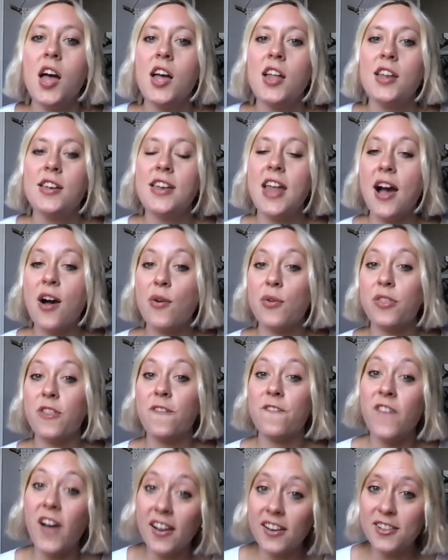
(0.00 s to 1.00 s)
Now, the
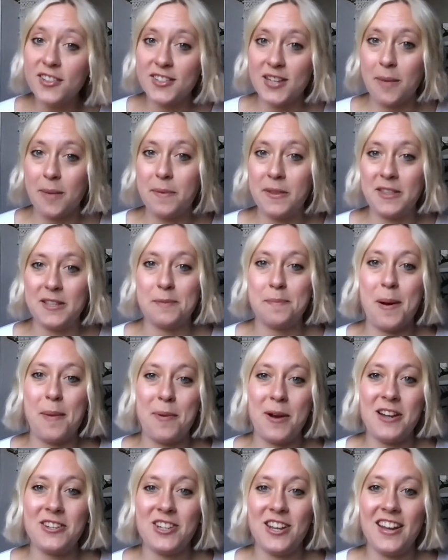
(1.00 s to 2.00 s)
final step in this
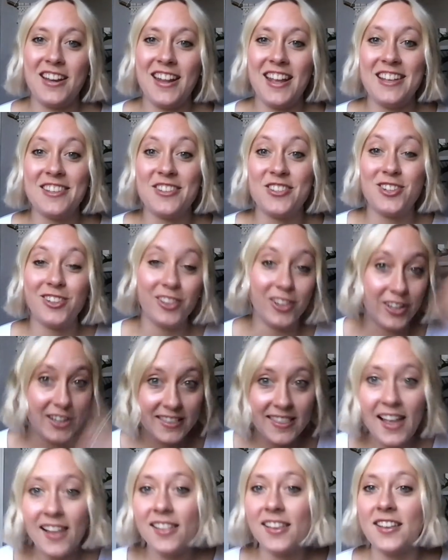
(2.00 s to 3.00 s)
preparation is to look
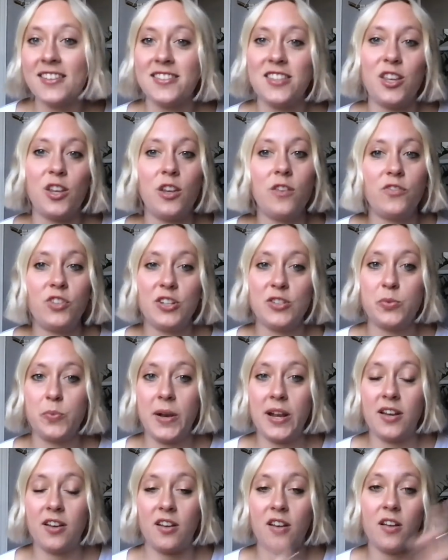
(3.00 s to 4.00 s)
at that list that you've just
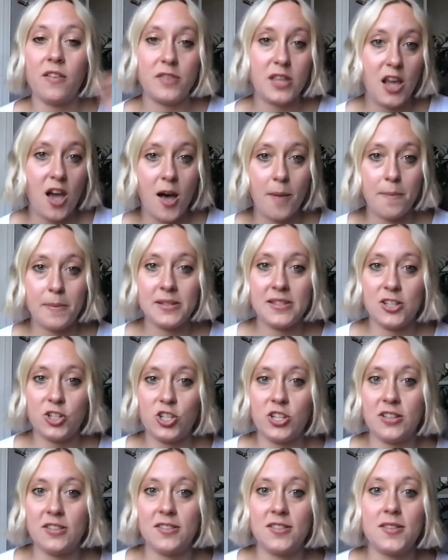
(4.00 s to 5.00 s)
written of the
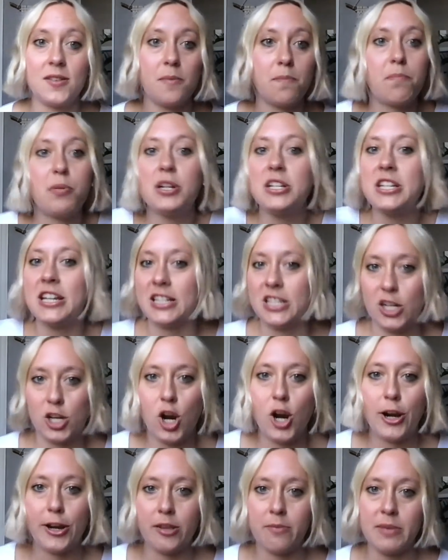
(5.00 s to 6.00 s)
opposition's predicted
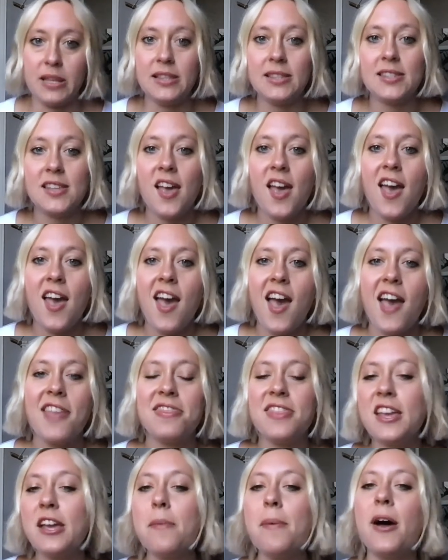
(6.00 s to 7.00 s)
arguments and
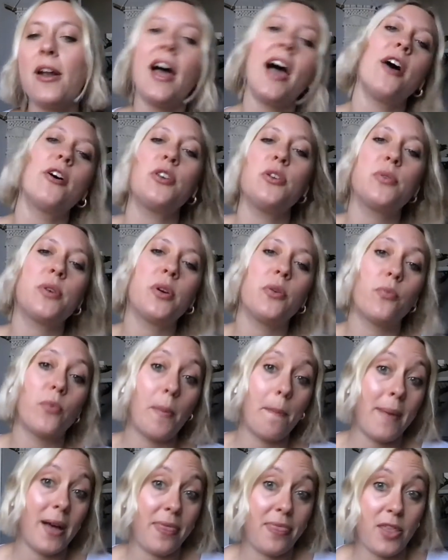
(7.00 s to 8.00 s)
think about how you can
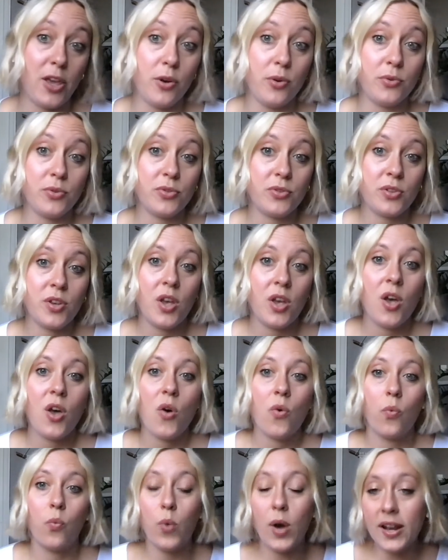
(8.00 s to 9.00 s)
rebut those.
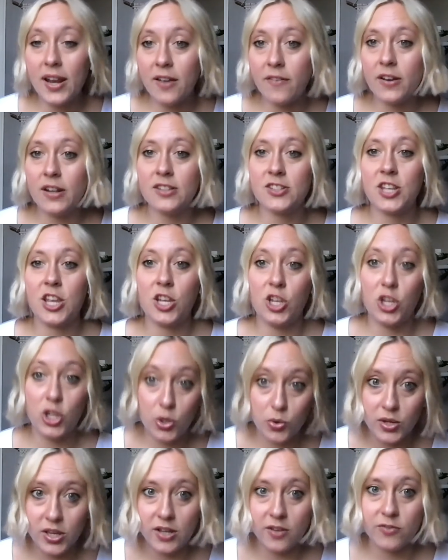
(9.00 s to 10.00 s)
What evidence can
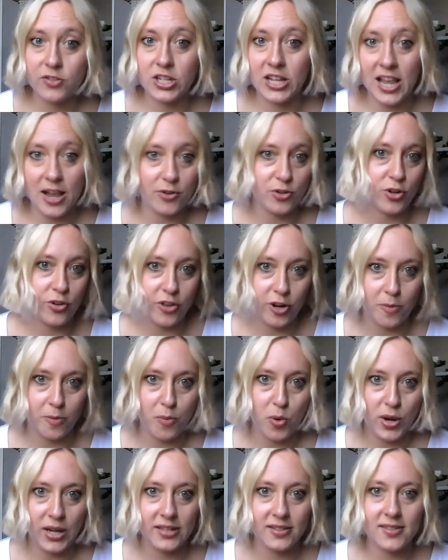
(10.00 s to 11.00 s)
you give to counter their
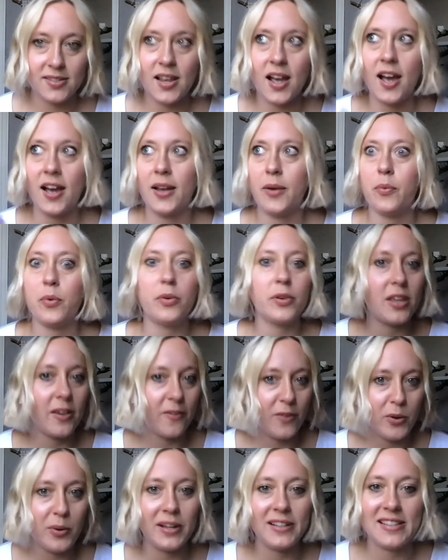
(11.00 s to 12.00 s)
points? I will give
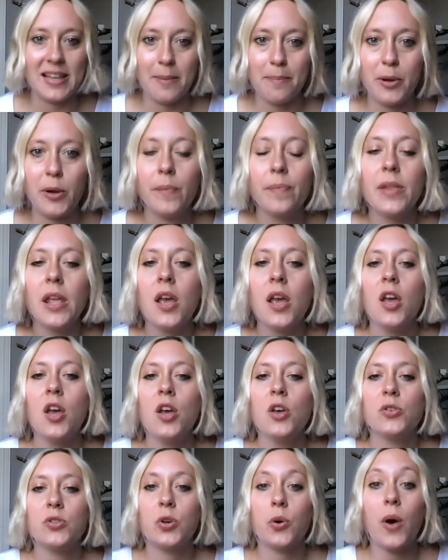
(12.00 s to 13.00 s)
you an example.
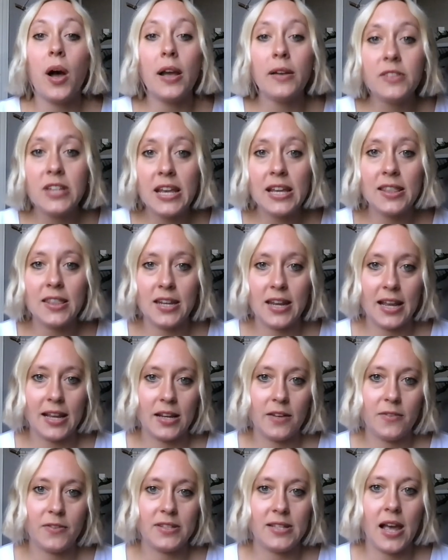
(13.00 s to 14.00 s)
So, I've taken the
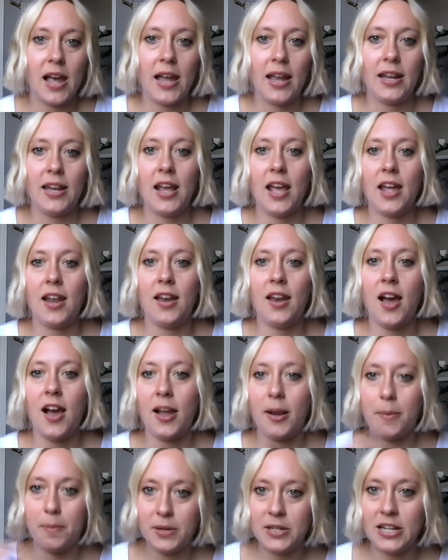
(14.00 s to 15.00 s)
negative side, and
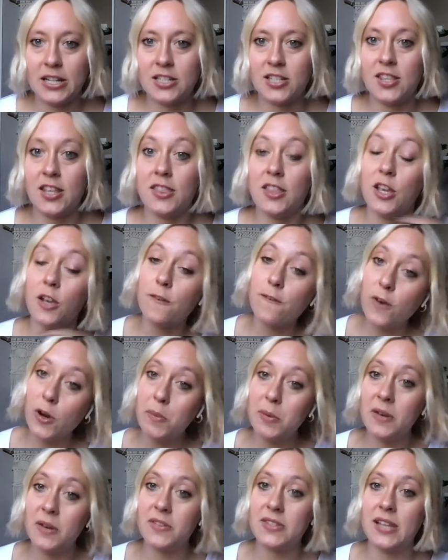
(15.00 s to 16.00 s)
I predict that the
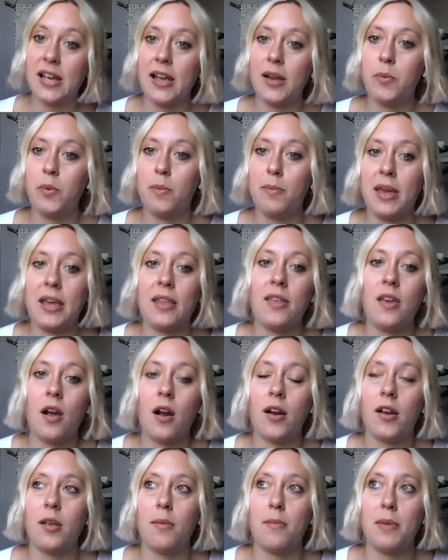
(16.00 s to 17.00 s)
affirmative side will make the
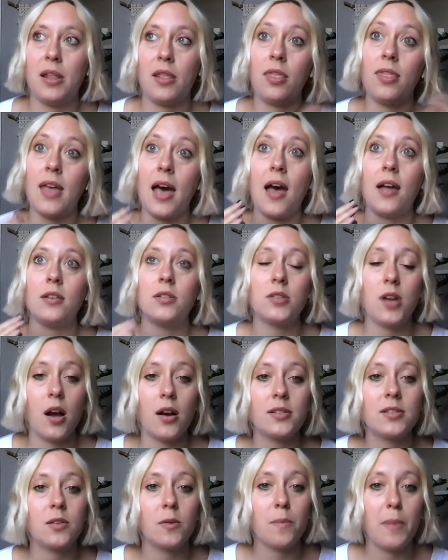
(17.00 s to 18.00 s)
argument that
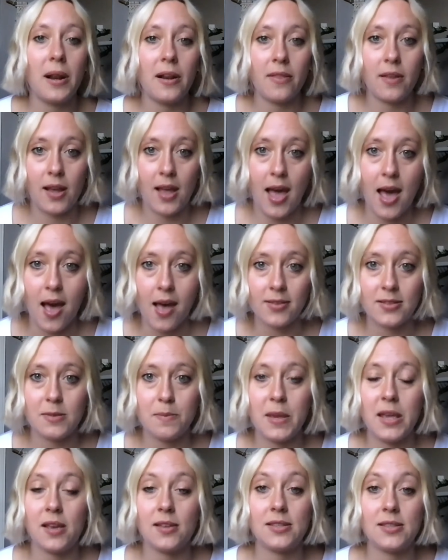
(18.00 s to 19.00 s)
dogs are better than cats
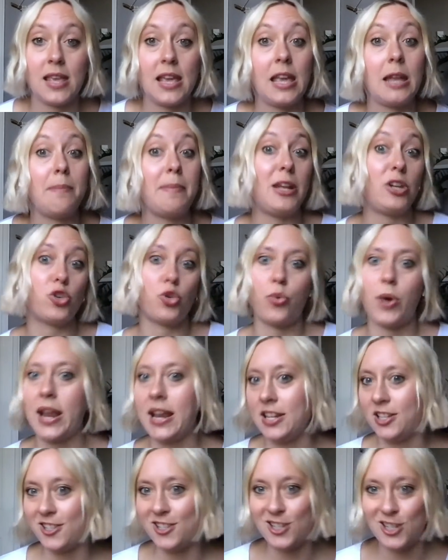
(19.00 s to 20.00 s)
because they can be
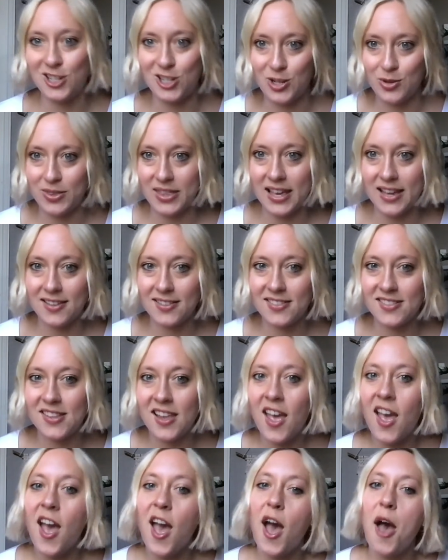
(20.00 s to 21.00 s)
trained to do things.
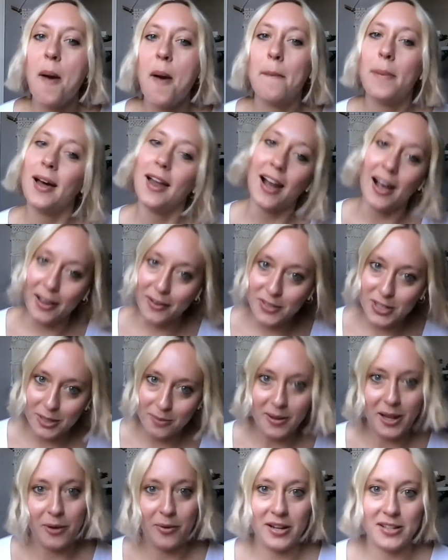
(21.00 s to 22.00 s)
But I've done
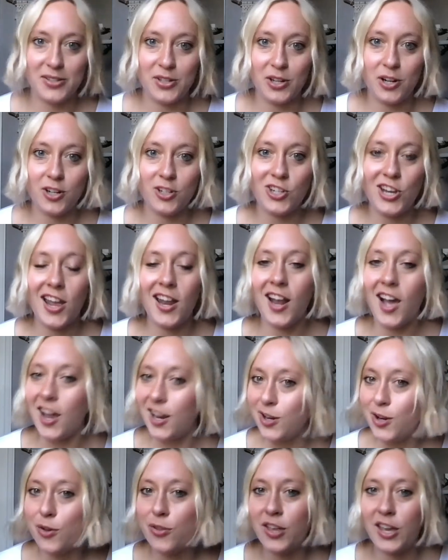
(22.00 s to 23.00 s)
my research and
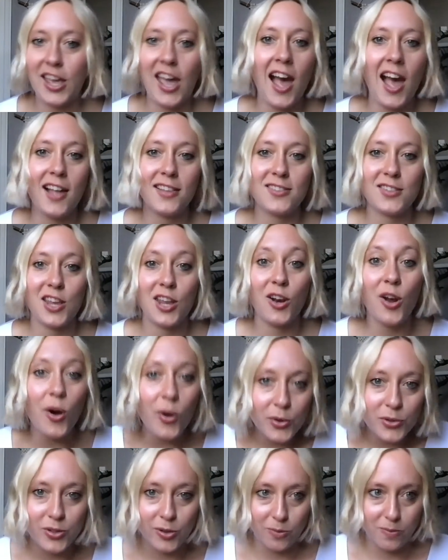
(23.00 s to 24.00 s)
I know that cats can
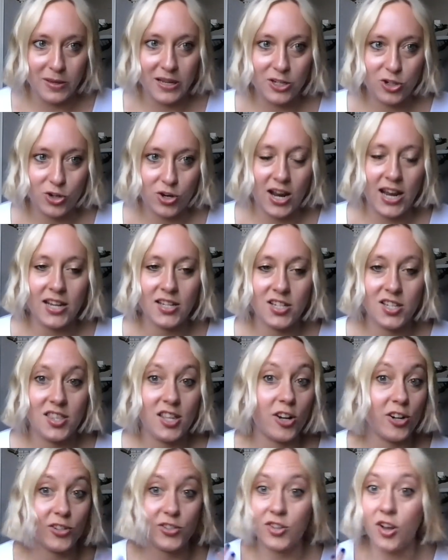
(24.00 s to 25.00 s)
also be trained.
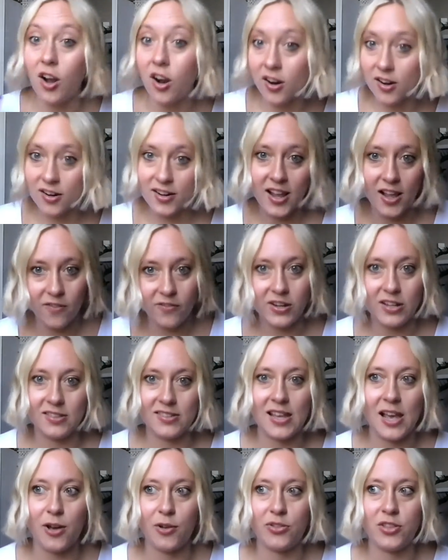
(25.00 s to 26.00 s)
There's hard
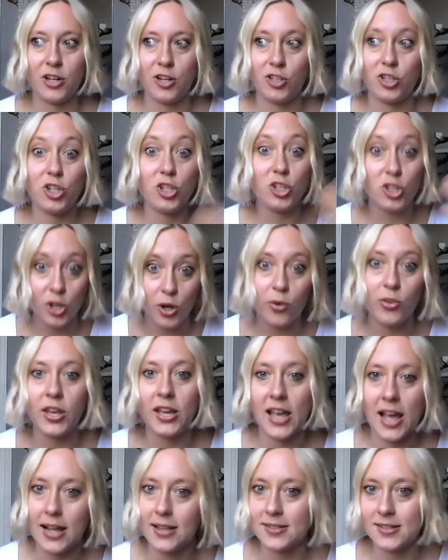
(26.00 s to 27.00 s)
evidence out there to show
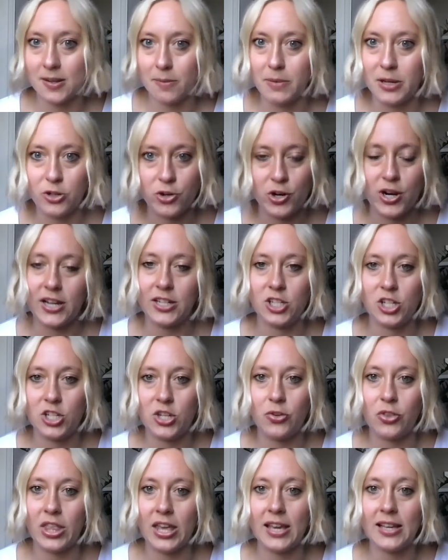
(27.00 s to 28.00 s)
that cats can be trained to
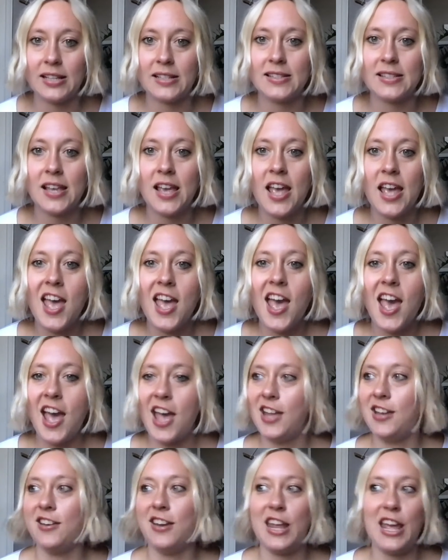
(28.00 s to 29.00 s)
do things.
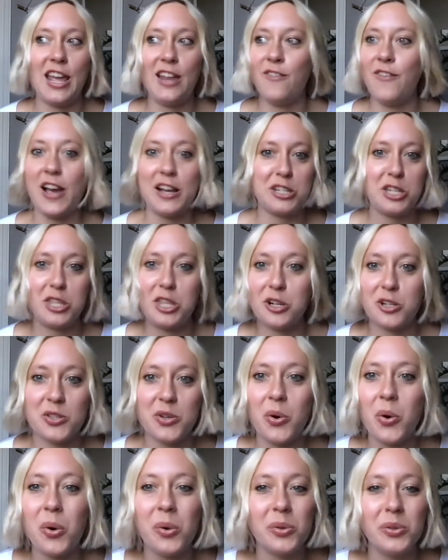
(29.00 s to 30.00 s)
And in fact, there's
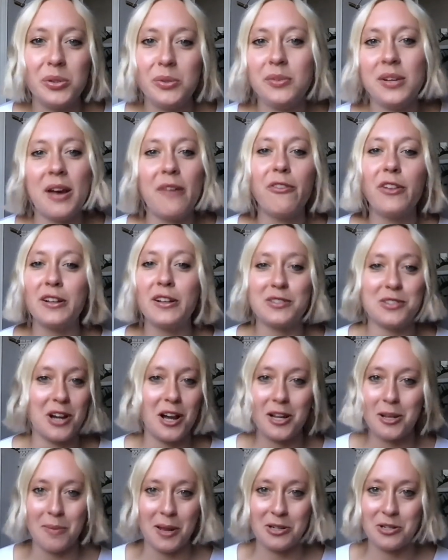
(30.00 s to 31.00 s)
a whole new Netflix
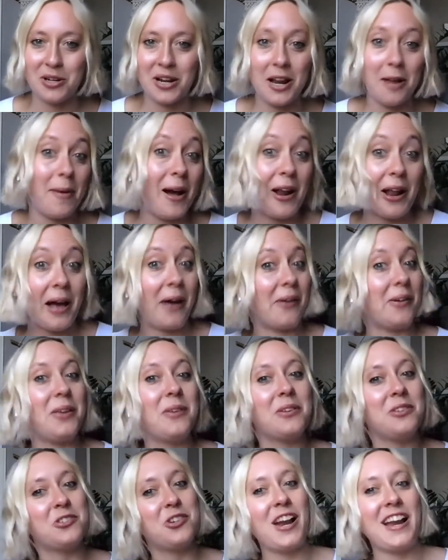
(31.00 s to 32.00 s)
documentary about how
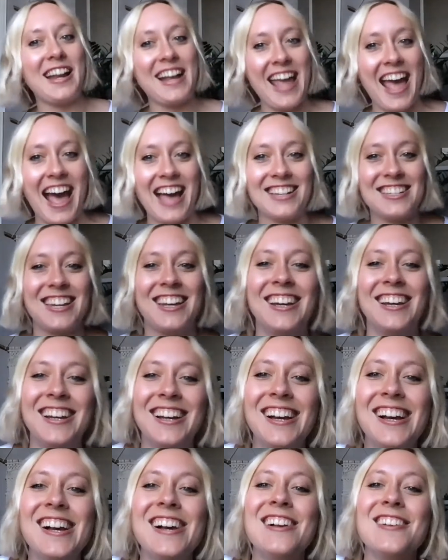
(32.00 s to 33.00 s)
you can train a cat.
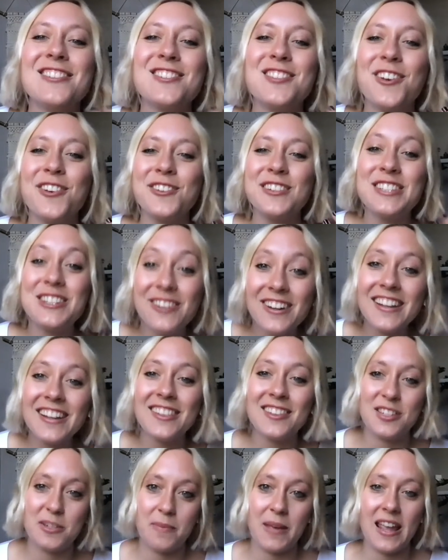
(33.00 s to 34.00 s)
So during
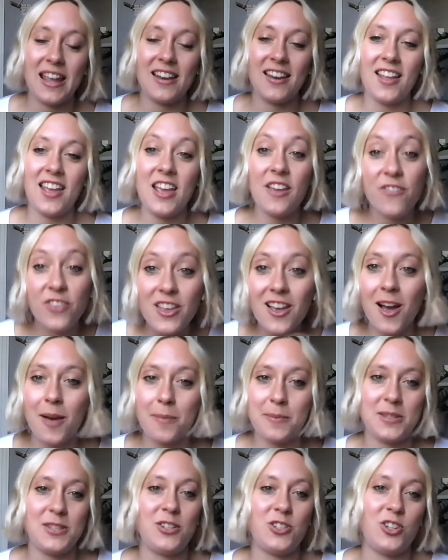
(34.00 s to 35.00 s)
the debate, if the
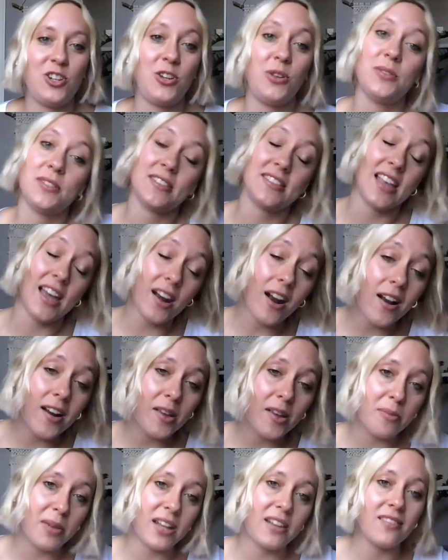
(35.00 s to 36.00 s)
opposition uses that
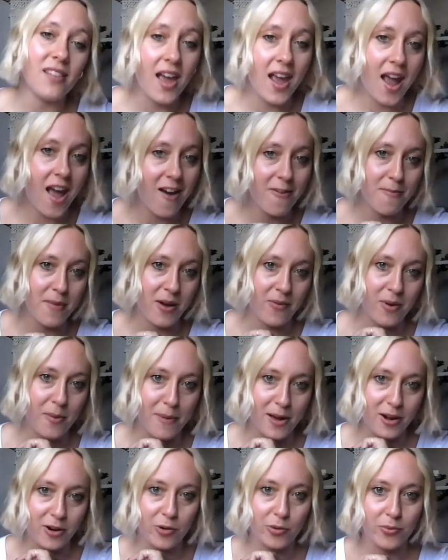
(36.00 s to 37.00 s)
argument, I have my
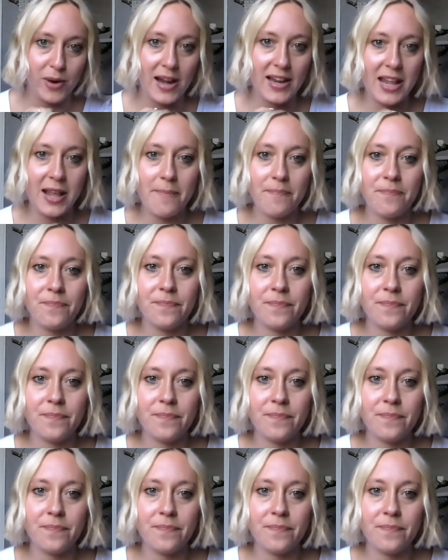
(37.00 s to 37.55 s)
rebuttal ready.